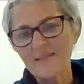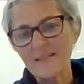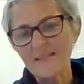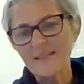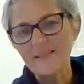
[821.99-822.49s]

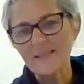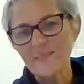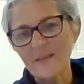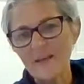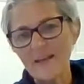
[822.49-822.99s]
is
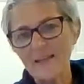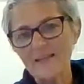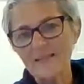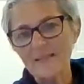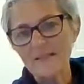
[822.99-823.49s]

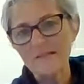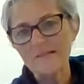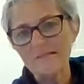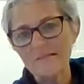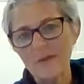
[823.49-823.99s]
because
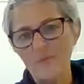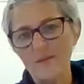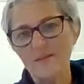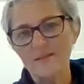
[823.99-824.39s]
I wanted